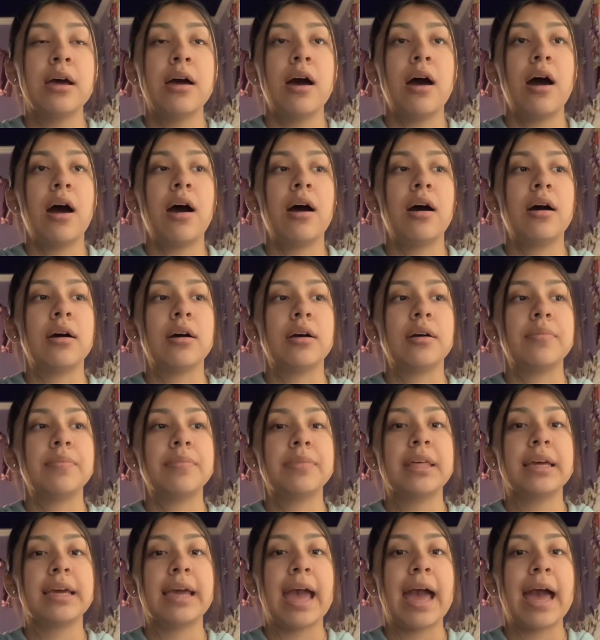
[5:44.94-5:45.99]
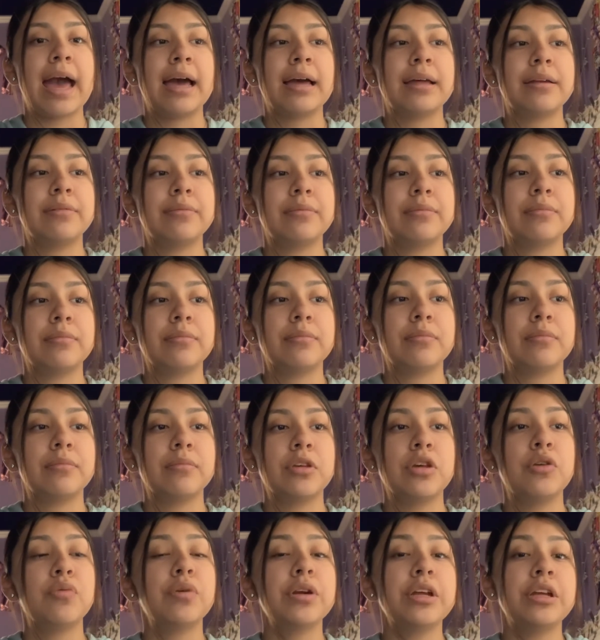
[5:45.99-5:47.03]
the cat,
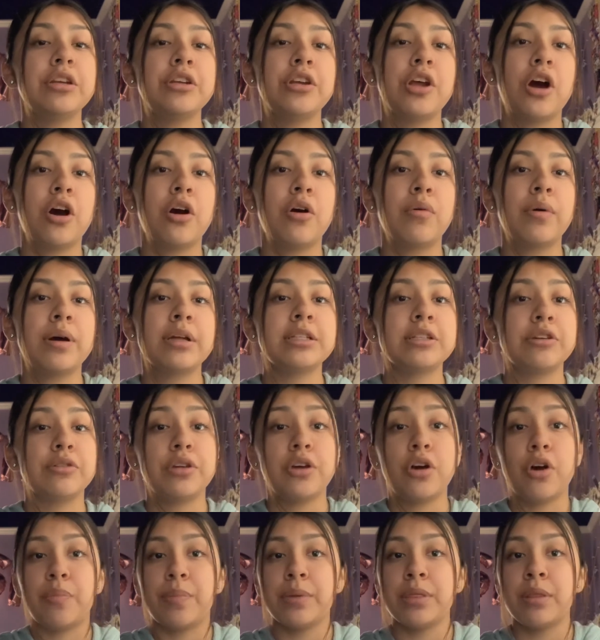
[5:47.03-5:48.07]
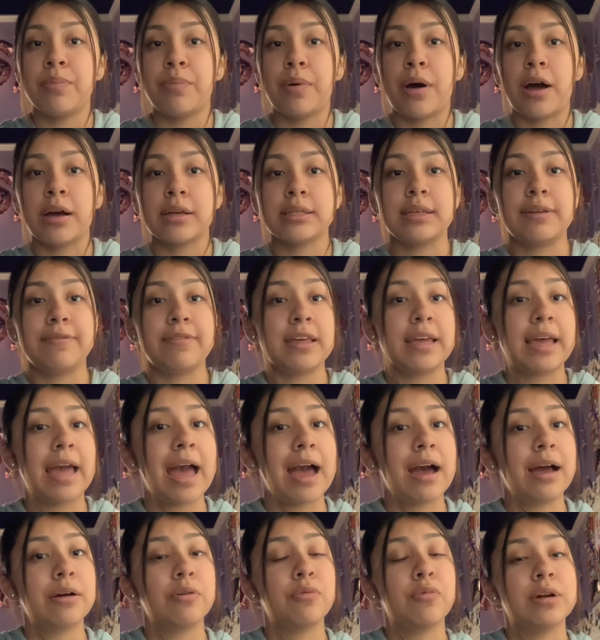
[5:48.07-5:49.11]
you wouldn't know until you open the box if the
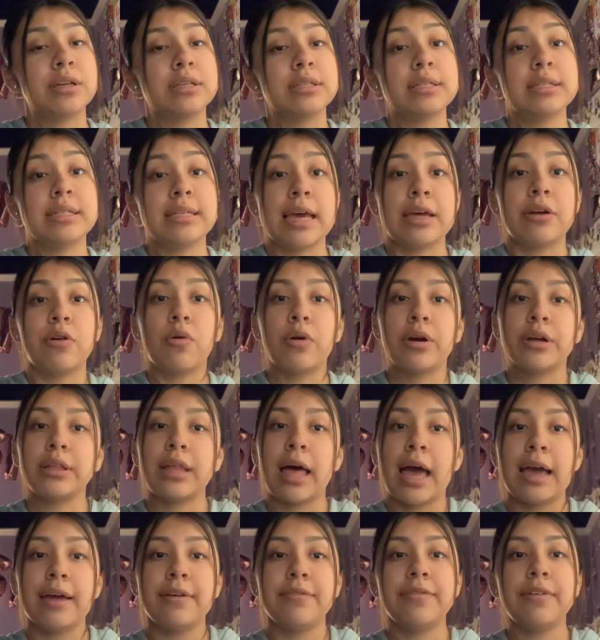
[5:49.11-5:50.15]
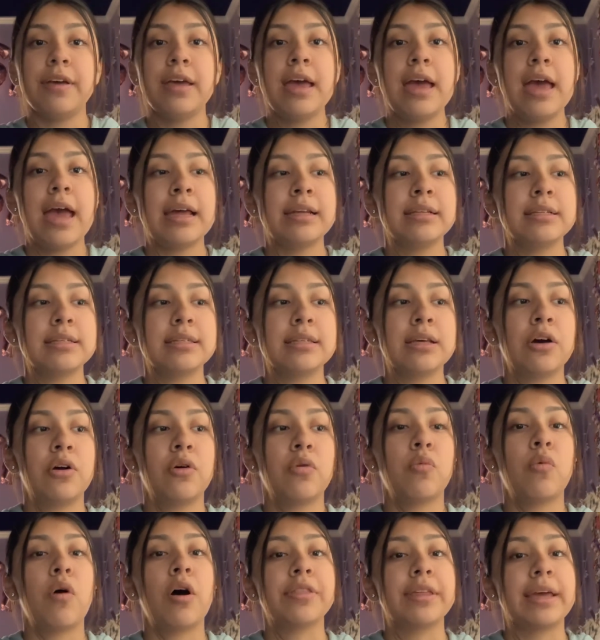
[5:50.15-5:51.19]
cat was dead or alive. And so
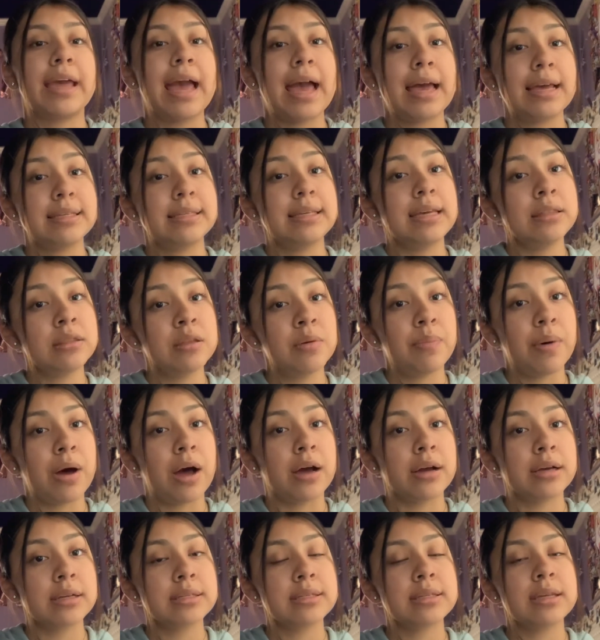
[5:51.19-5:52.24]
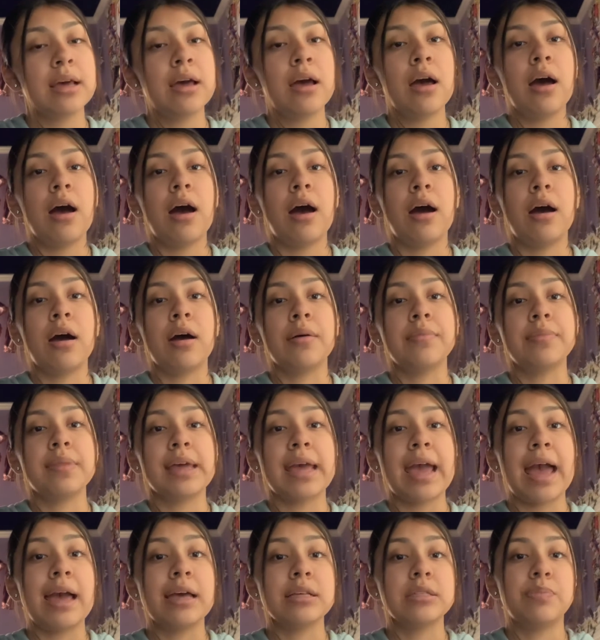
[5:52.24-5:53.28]
while the cat is in the box, the
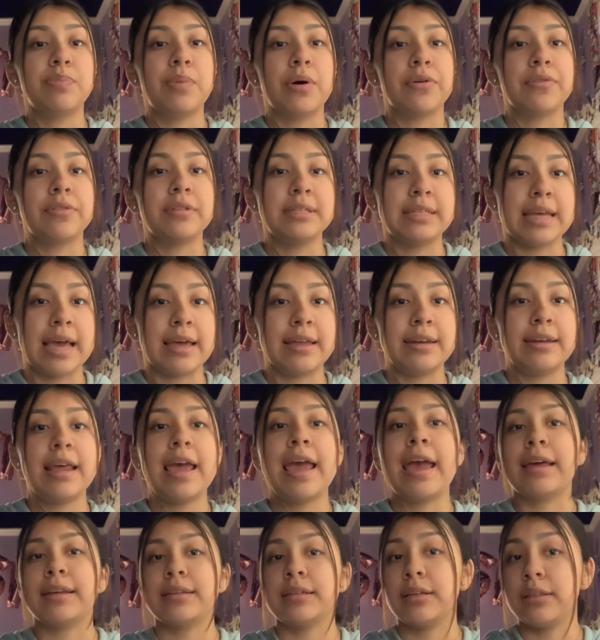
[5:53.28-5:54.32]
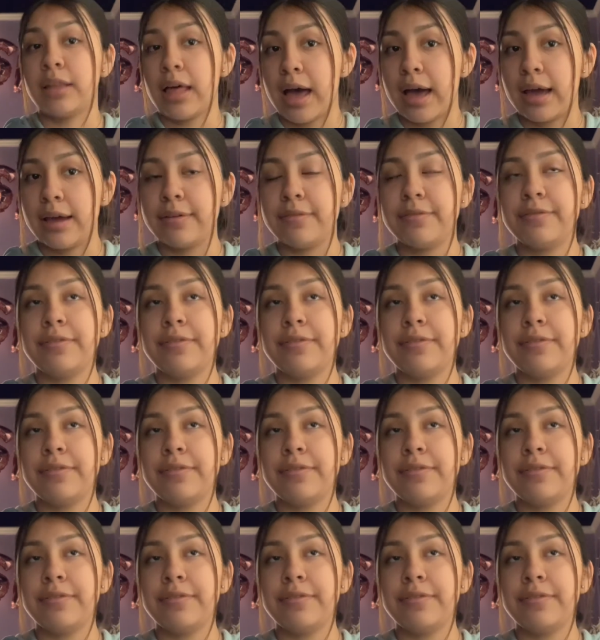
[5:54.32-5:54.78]
cat is both dead and alive.